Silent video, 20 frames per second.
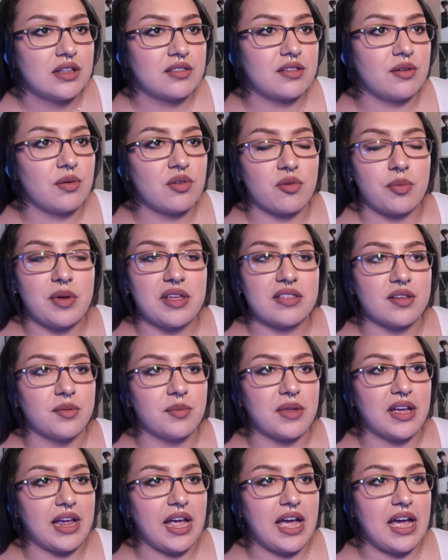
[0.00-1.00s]
Seems to be
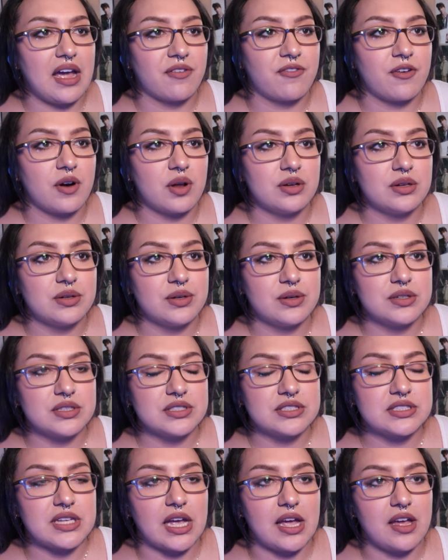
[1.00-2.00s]
some like Afro
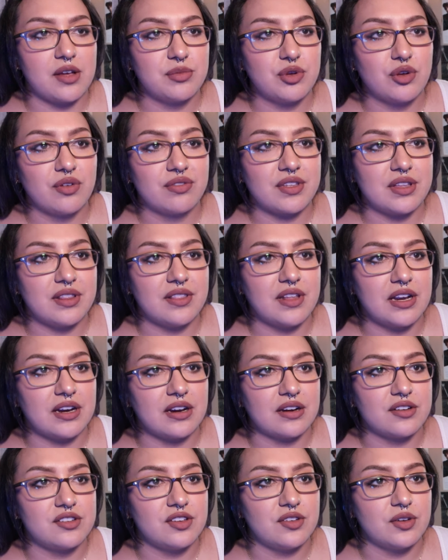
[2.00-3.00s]
style moves in
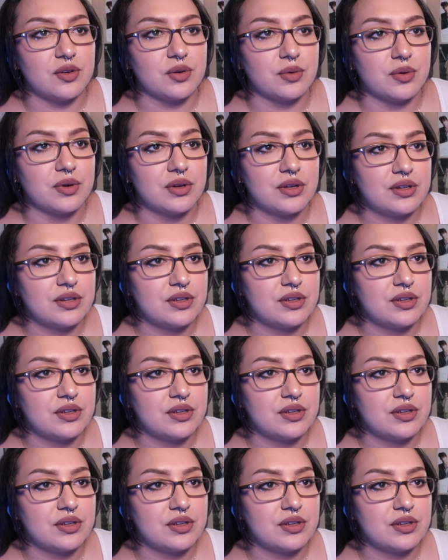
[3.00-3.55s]
there too.